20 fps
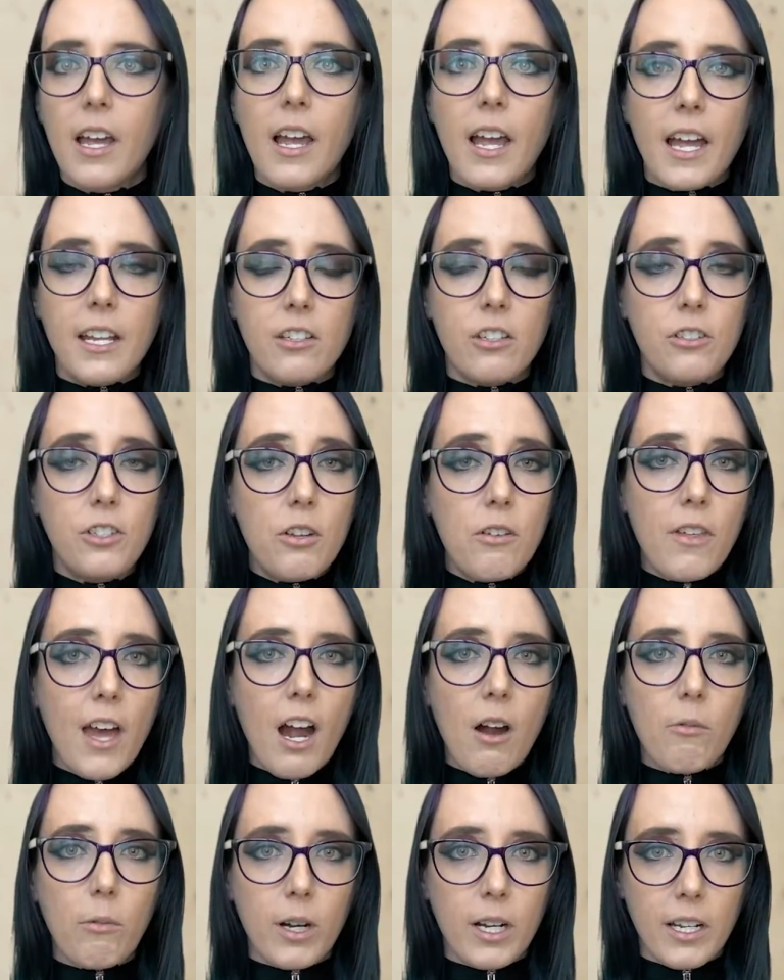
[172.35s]
And to do
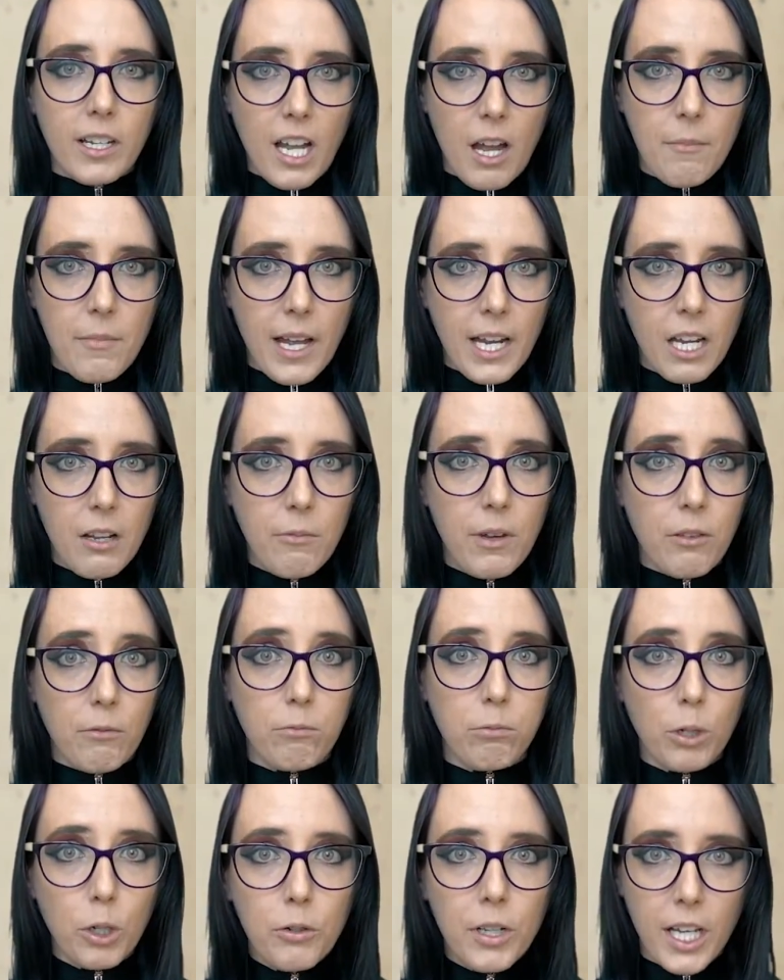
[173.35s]
that, we're going to come back in with
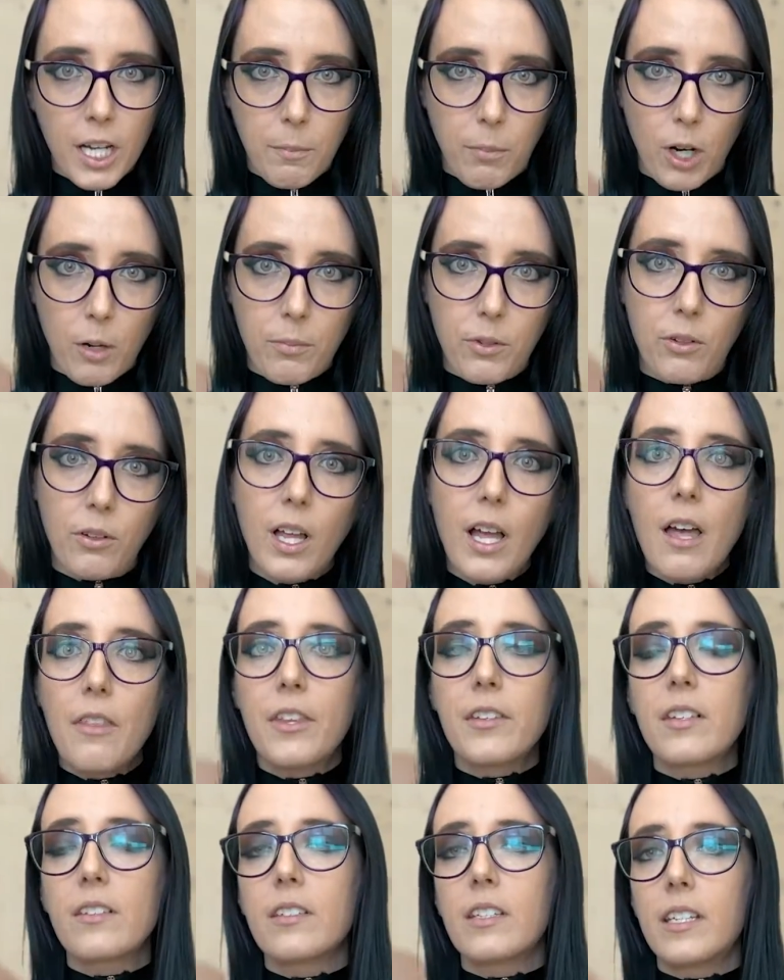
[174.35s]
Runic Purple.
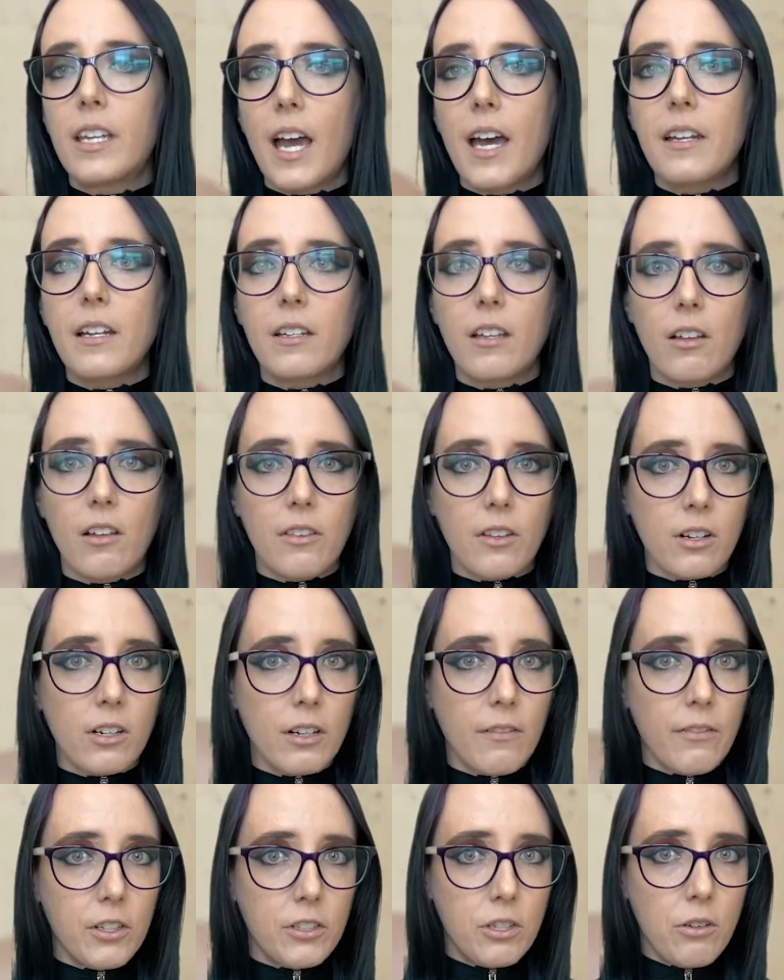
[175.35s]
This is again another
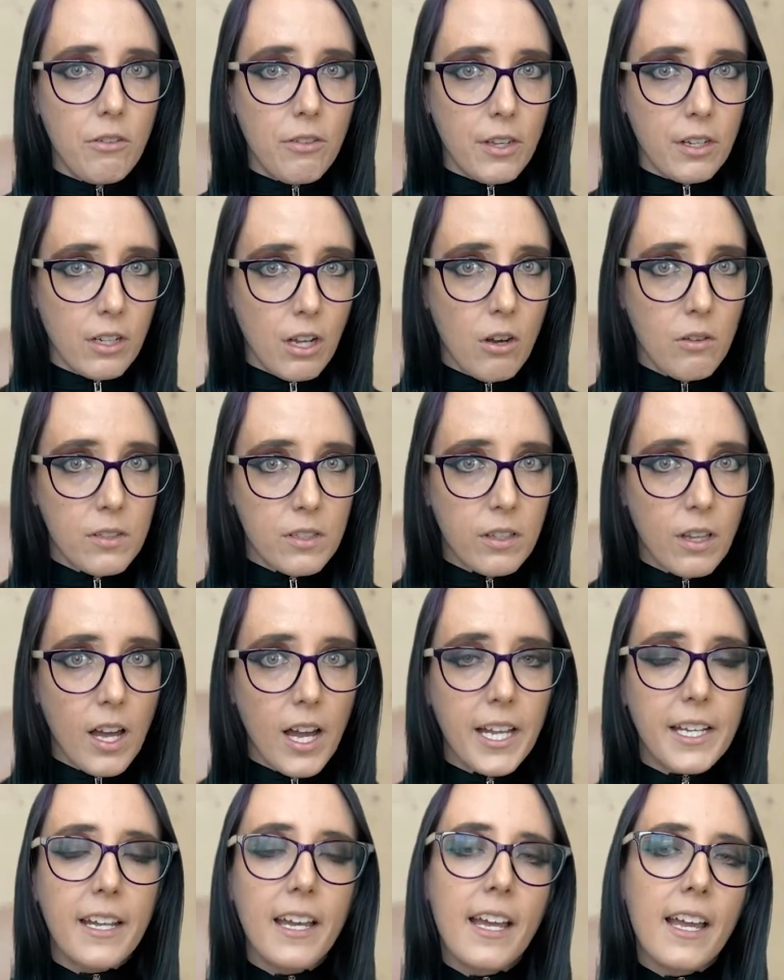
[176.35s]
of the 2 thin coats
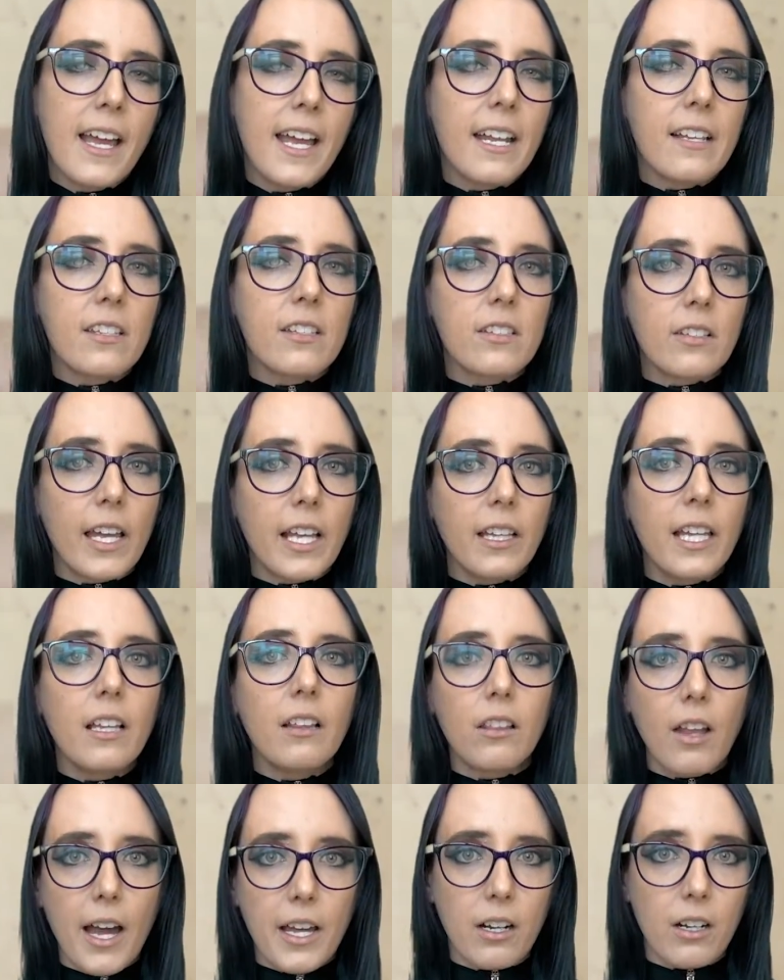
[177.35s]
line, and it's a slightly
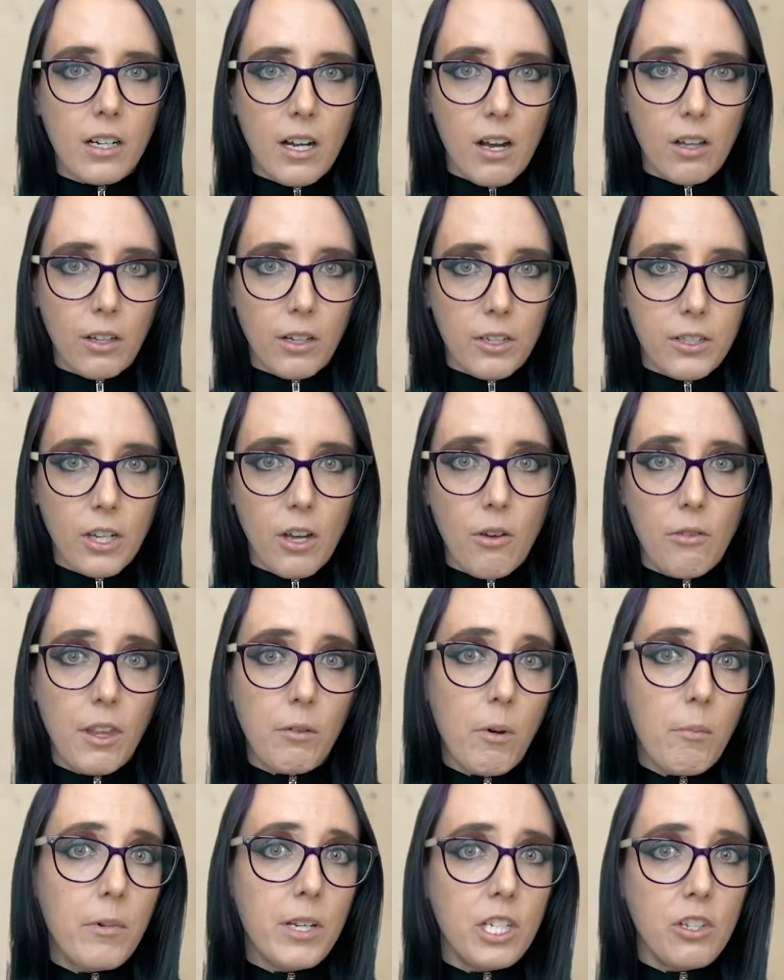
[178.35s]
lighter color tone than
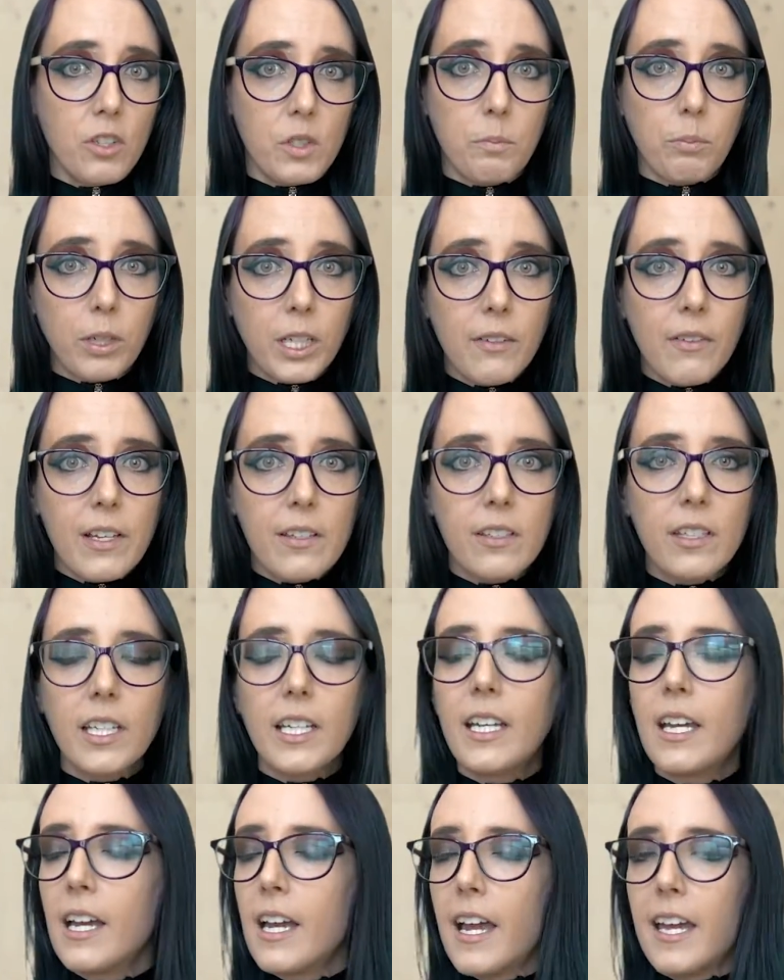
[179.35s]
what we used
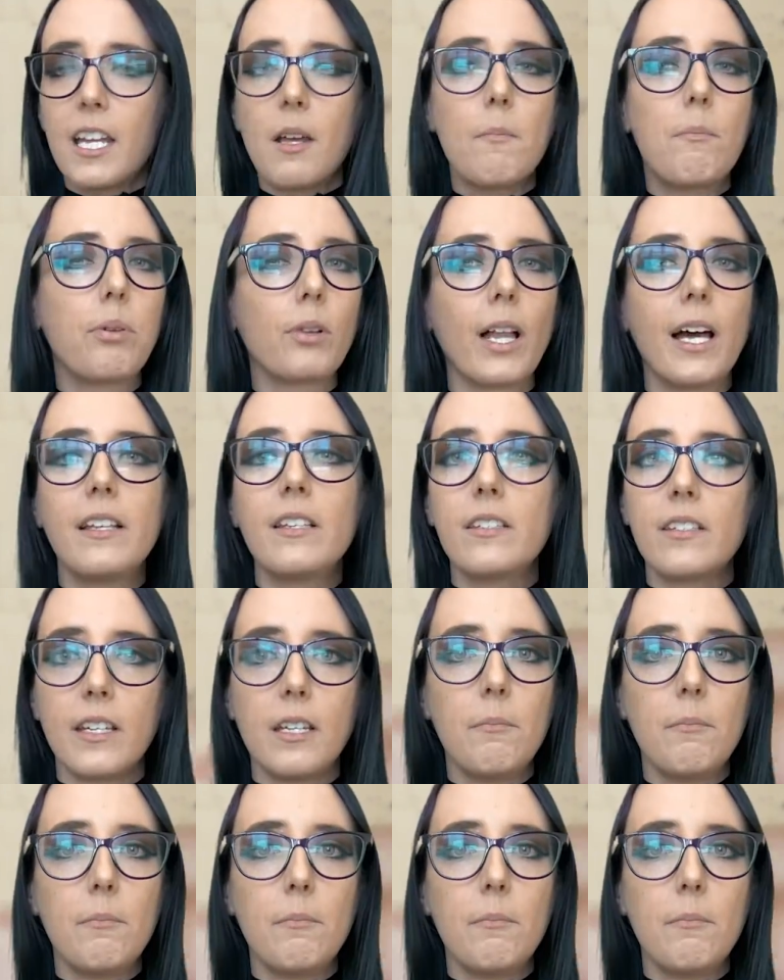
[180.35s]
previously, and it blends in